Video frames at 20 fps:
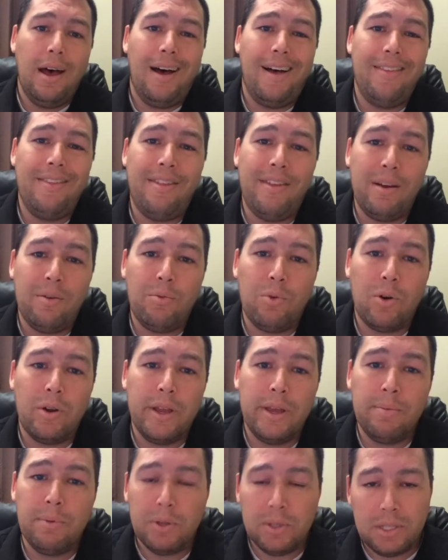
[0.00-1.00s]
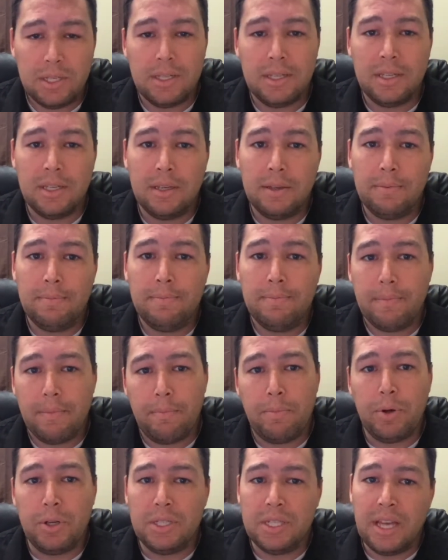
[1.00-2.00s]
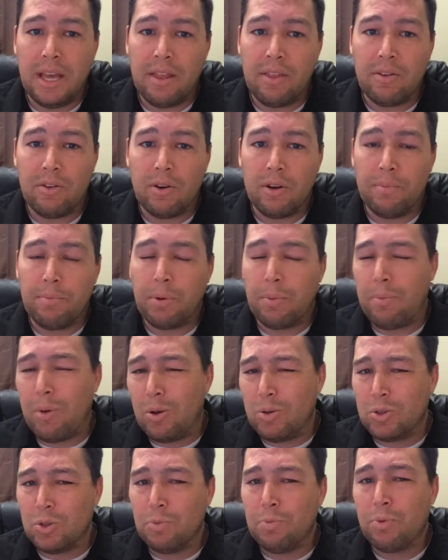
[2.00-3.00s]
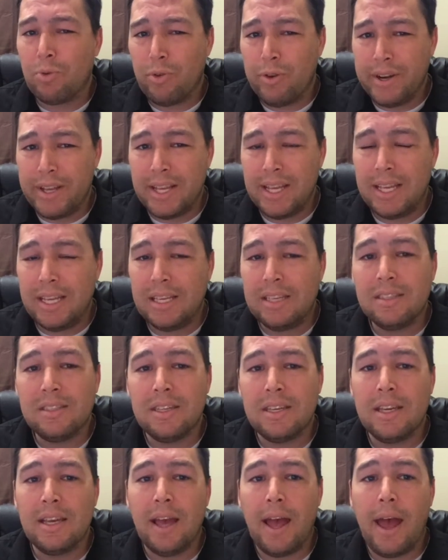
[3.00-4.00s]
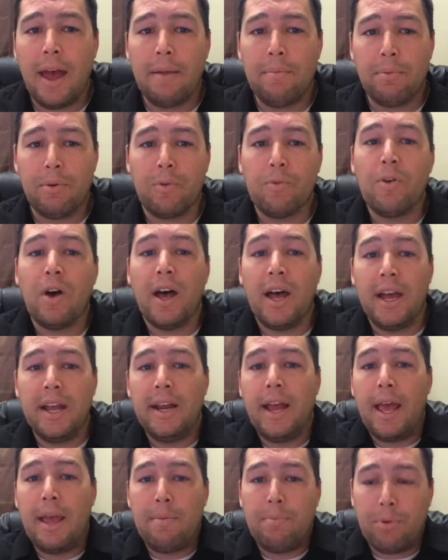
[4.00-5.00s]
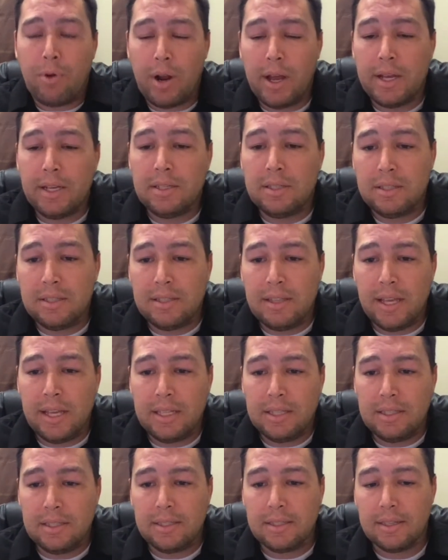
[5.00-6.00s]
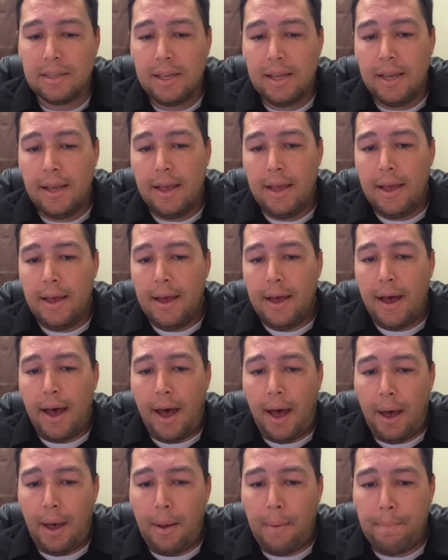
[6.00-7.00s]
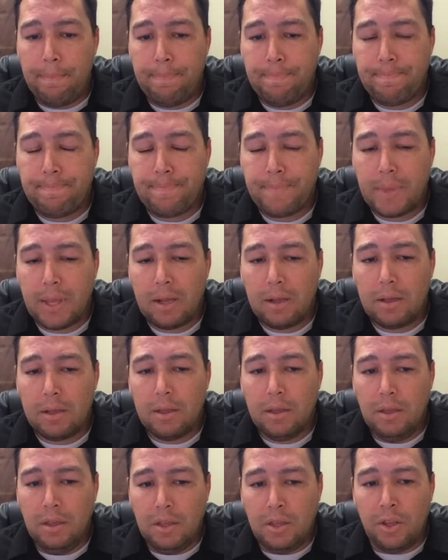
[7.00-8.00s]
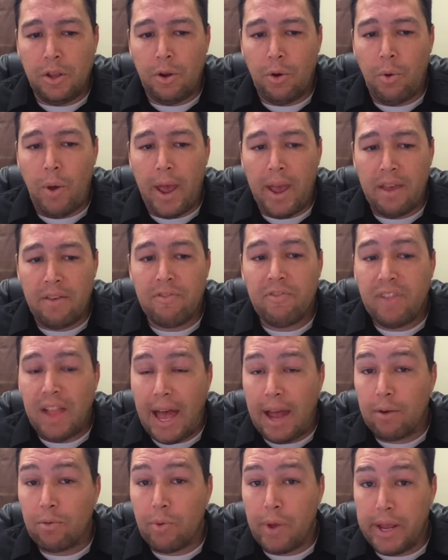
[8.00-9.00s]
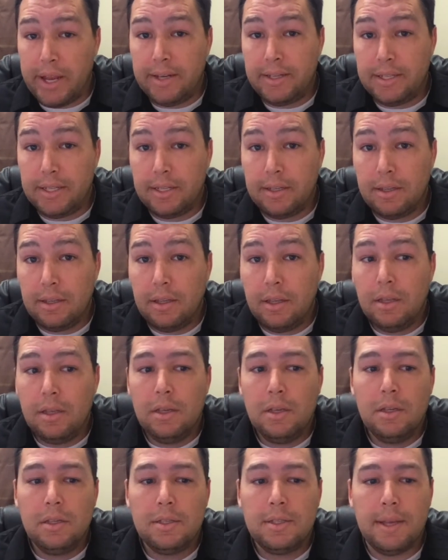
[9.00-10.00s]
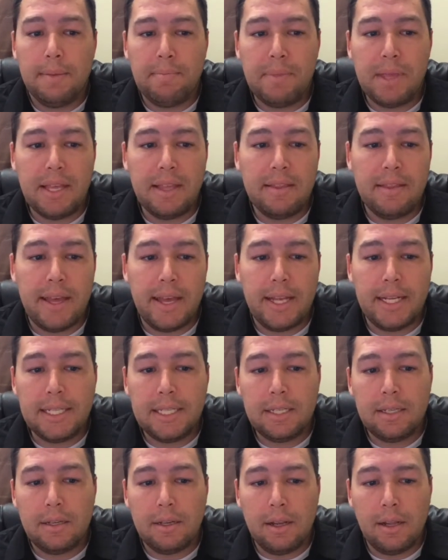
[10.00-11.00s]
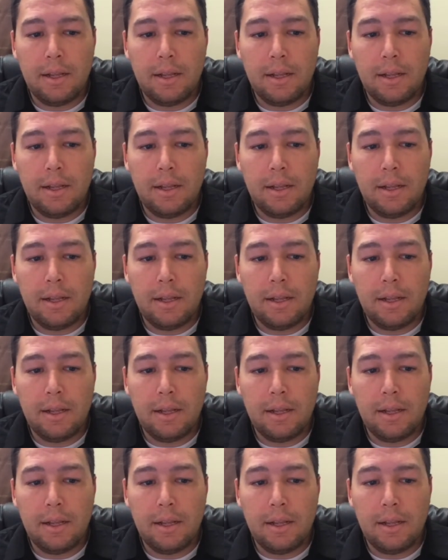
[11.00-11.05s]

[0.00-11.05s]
then we're able to put together a proposal pretty easy and provide a price that's a flat rate, something that